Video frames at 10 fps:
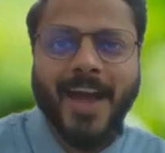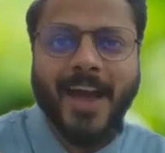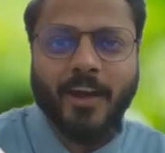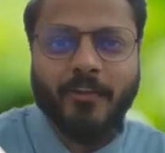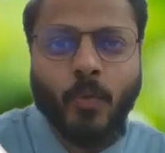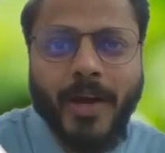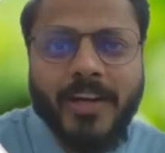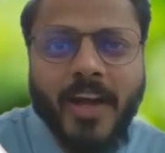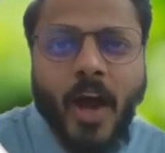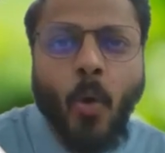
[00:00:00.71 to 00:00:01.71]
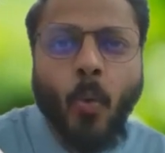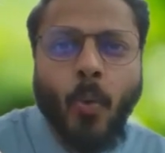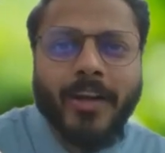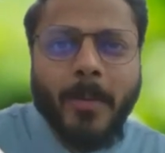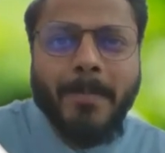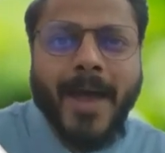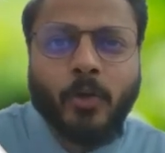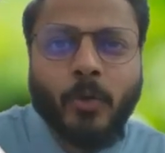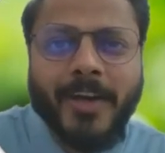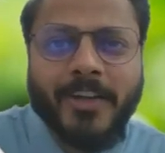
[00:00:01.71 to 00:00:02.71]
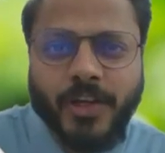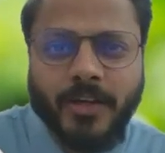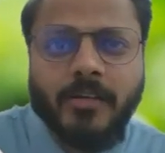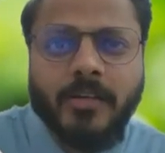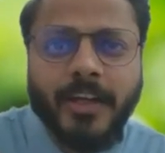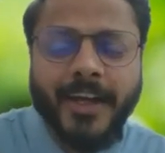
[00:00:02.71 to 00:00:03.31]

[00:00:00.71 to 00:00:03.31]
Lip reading: Hello everyone, welcome back to my channel.